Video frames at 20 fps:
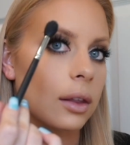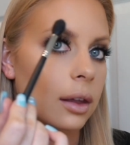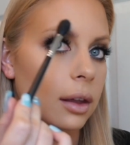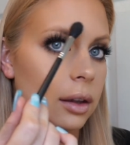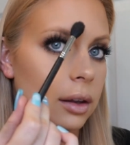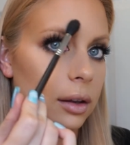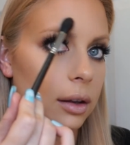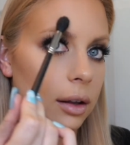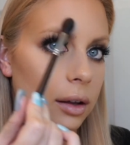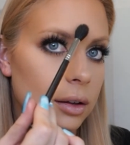
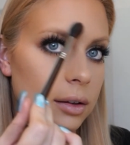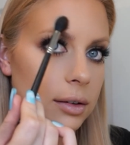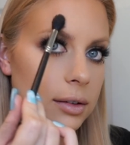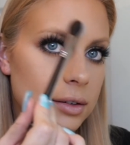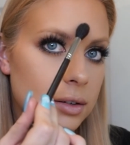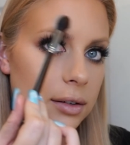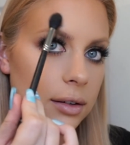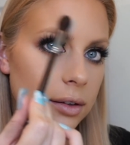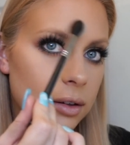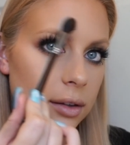then
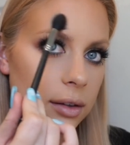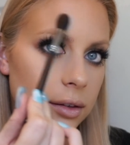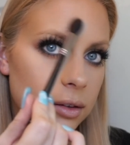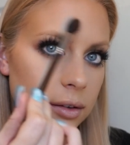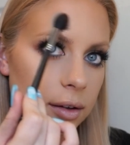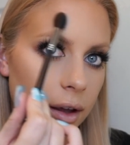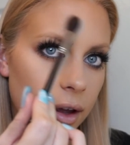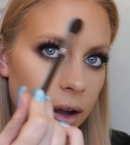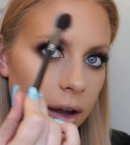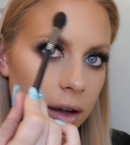a
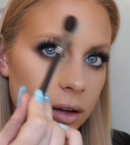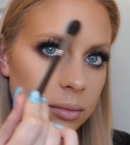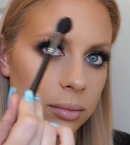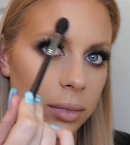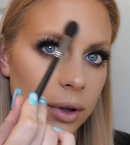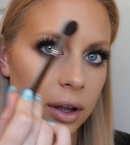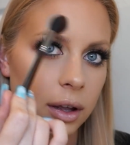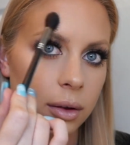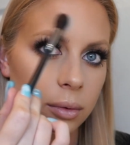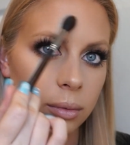tad
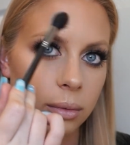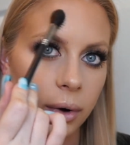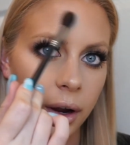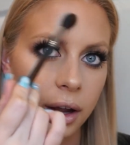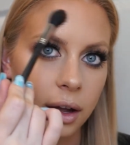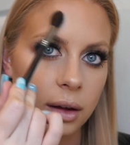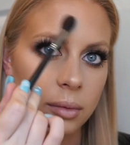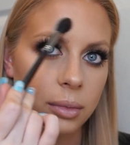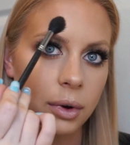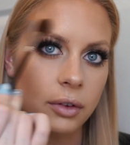bit
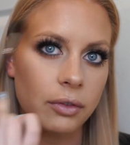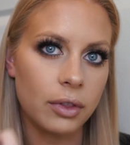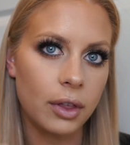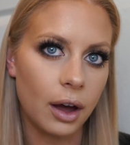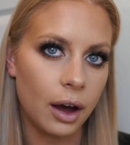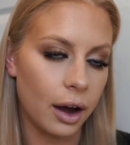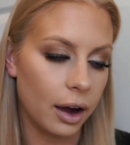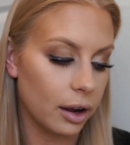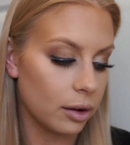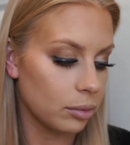right above
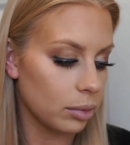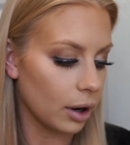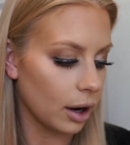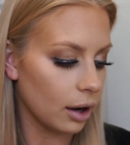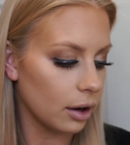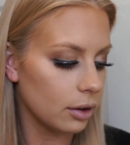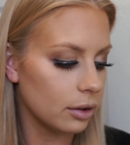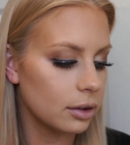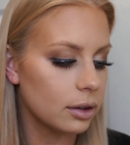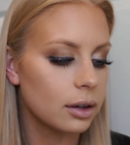the
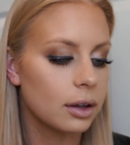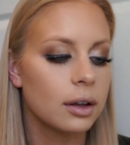eyebrow.